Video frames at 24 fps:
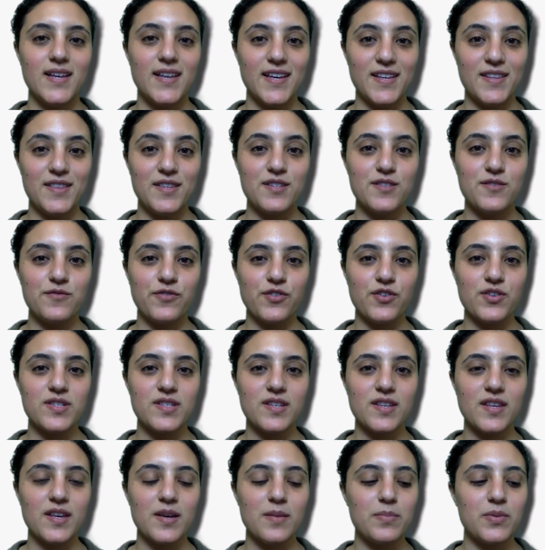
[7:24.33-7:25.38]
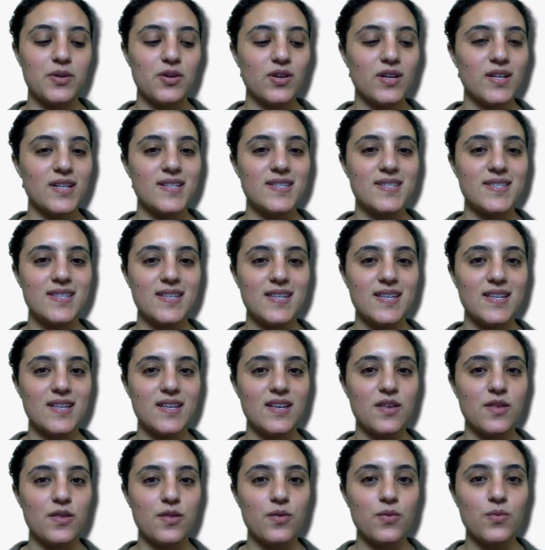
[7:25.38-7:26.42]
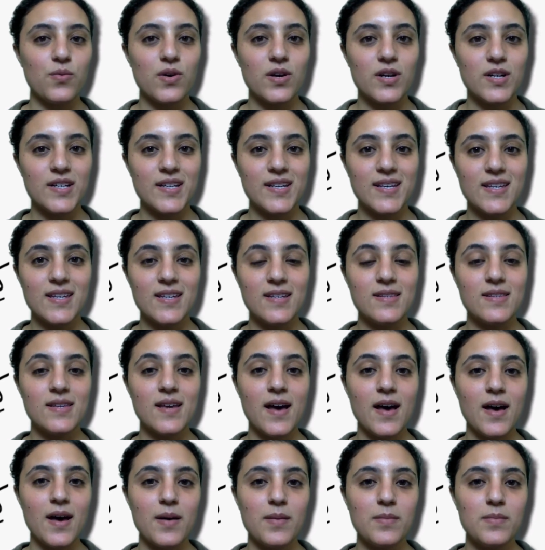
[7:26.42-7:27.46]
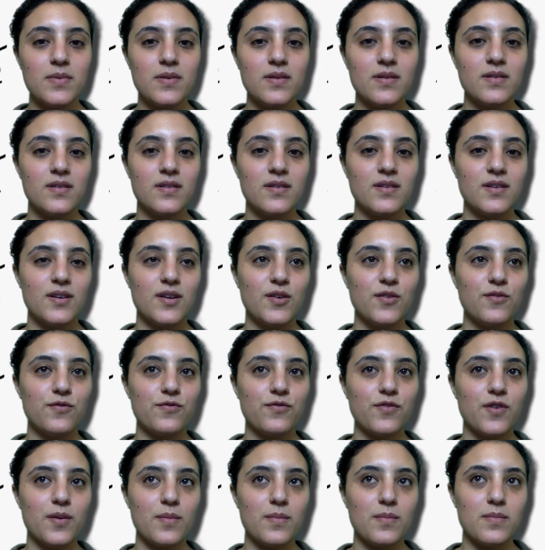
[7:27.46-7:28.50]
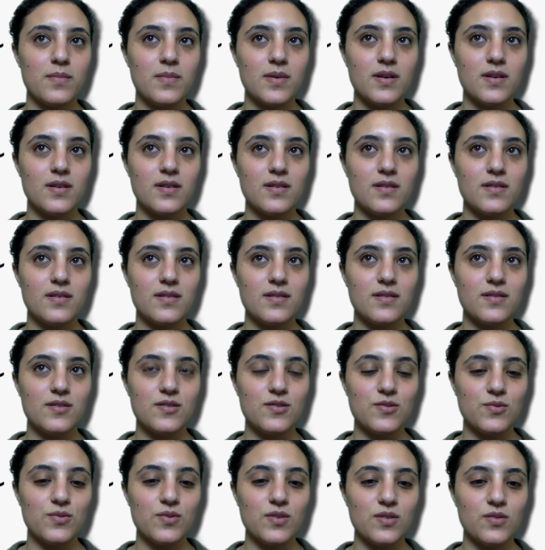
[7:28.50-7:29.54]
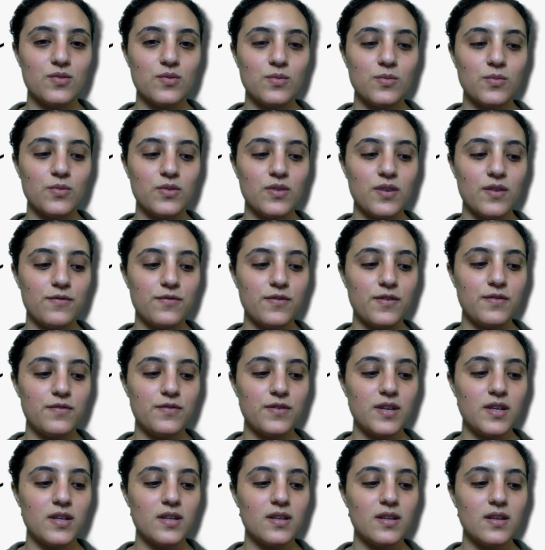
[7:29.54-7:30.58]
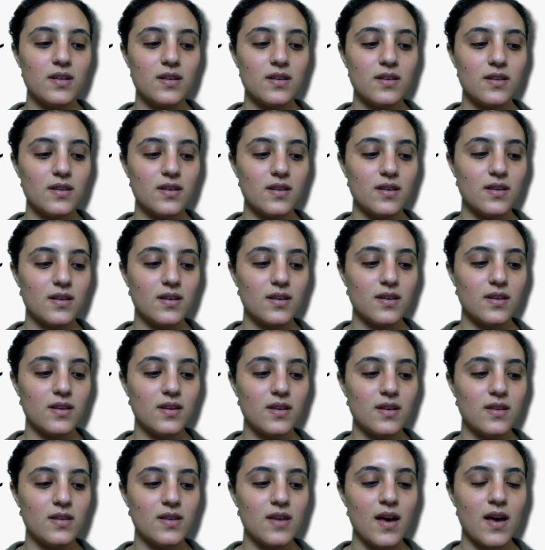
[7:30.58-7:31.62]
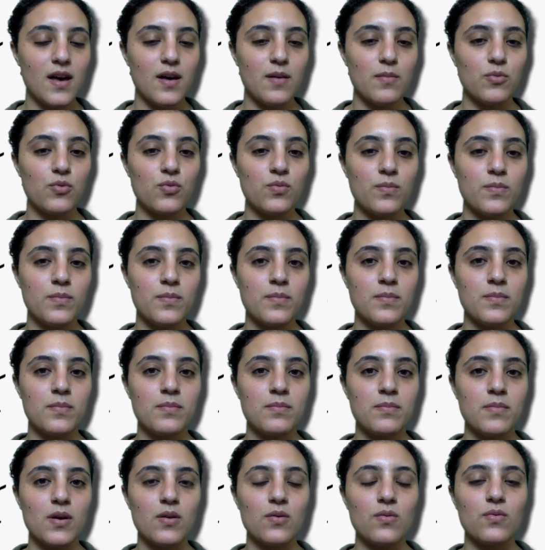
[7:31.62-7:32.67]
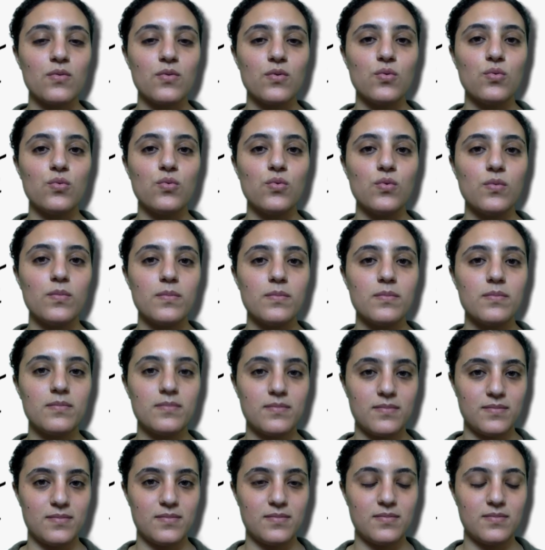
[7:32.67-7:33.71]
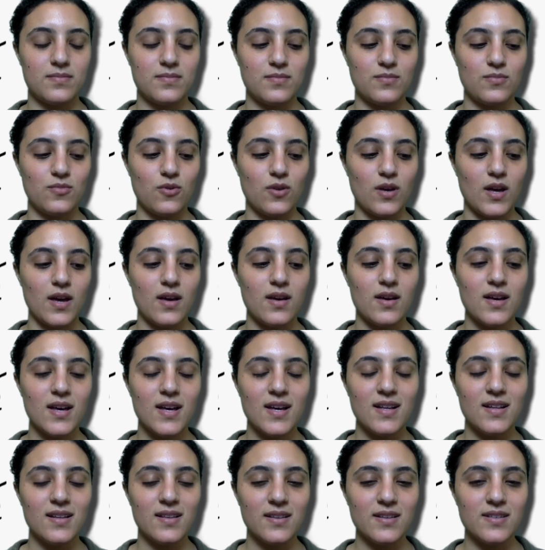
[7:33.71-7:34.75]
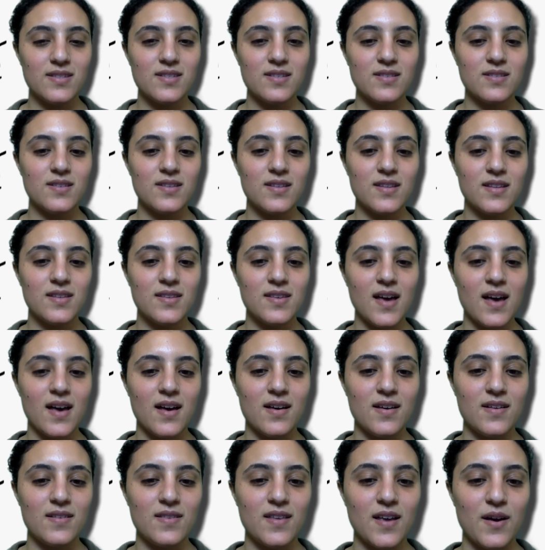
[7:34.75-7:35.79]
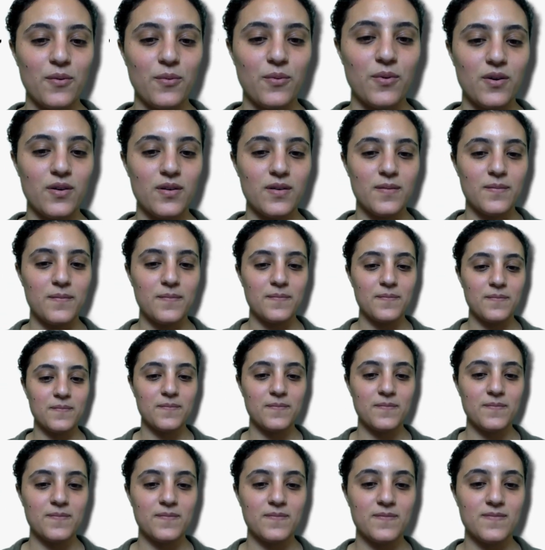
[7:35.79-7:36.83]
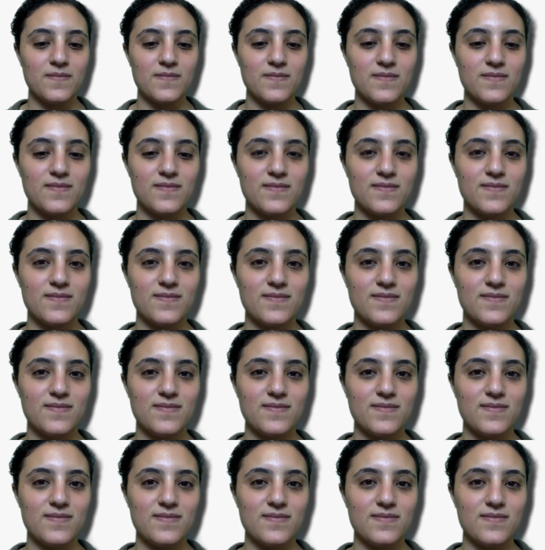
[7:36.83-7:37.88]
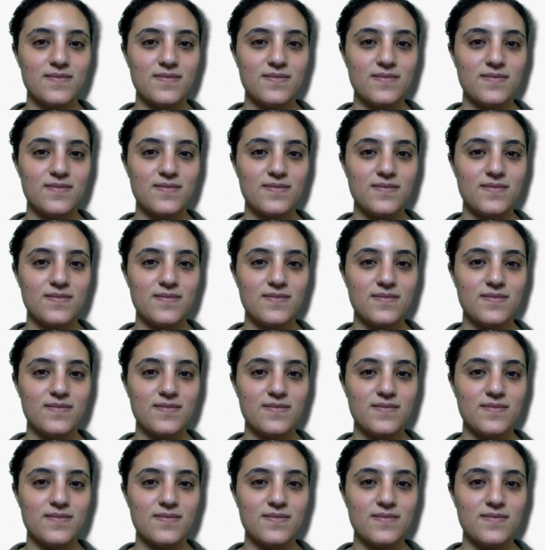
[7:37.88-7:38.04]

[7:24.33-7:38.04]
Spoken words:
In this first clip, you're going to see the word kitab from Surah Al-Mutaffifin, kitabun marqum. Okay, listen to the ta in that word. Kitabun